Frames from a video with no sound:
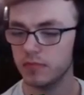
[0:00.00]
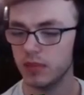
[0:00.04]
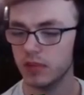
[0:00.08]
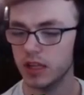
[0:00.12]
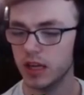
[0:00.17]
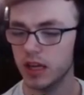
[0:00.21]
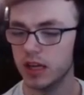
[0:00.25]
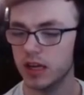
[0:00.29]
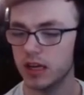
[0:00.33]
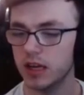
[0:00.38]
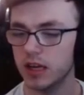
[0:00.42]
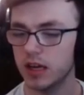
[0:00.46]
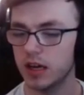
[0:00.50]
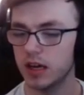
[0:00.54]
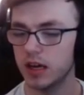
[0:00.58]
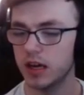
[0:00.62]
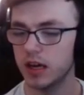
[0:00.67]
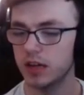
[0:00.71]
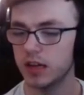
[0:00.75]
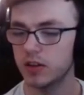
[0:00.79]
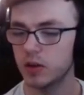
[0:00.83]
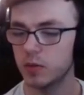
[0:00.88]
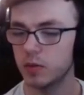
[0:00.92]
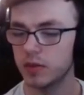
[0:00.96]
I
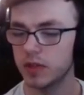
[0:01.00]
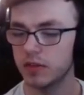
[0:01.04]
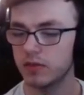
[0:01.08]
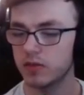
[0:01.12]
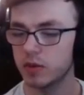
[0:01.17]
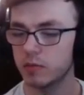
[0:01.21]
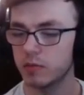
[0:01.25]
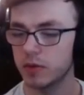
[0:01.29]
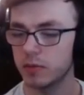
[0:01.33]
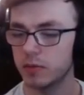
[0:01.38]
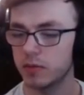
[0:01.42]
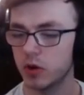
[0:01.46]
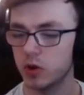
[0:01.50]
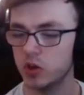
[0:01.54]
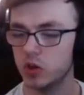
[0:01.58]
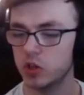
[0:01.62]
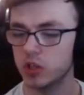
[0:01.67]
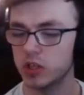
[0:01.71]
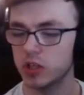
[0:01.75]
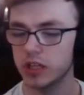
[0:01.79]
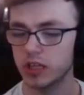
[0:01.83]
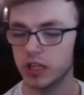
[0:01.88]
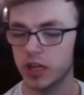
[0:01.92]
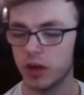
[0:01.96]
don't believe I've got my
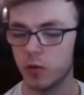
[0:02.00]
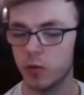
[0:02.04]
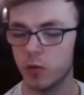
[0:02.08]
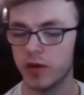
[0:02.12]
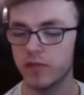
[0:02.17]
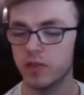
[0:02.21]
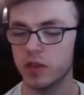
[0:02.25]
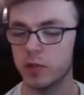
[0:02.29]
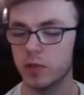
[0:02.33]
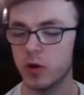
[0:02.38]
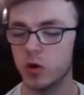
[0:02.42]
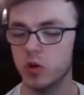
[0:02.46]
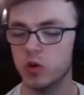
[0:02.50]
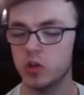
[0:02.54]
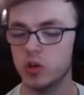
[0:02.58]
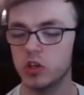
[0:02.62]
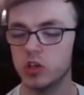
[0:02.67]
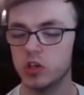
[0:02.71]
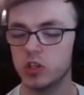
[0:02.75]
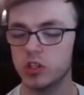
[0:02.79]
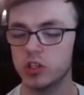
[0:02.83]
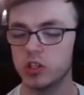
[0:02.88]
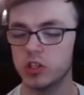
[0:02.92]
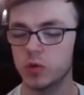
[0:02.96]
potion. I'll wait for the potion
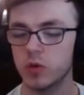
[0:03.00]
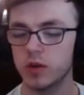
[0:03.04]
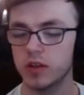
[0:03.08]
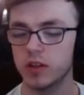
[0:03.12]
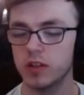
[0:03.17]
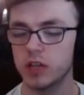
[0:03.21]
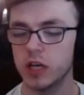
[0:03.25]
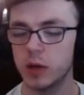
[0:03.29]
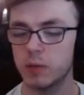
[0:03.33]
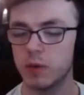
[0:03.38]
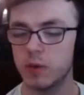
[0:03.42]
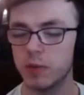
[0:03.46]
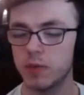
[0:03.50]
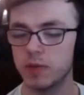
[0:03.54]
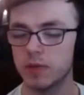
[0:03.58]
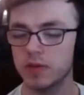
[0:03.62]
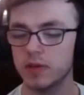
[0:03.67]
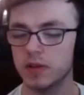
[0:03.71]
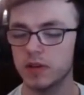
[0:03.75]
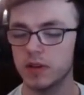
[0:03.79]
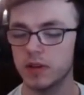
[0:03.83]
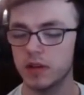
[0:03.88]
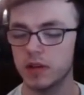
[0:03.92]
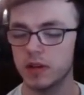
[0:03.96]
just to quickly come up.
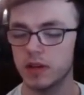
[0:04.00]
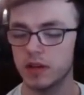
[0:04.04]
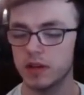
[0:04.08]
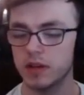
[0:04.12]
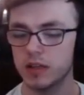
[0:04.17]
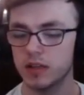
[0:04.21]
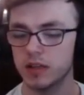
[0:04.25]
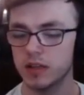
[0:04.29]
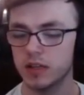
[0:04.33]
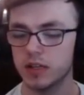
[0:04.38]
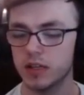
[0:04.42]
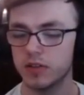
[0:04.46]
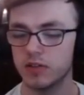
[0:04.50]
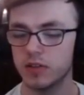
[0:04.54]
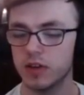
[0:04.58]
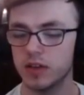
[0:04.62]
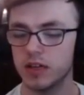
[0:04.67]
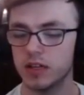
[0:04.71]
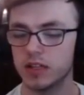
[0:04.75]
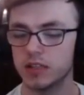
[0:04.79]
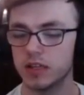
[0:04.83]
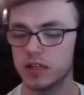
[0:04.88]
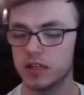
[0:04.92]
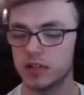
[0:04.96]
Give that a
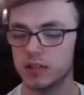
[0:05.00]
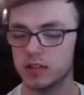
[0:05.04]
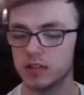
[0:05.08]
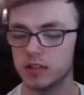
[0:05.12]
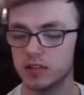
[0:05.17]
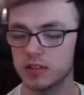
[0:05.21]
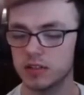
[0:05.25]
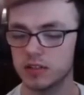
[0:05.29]
second.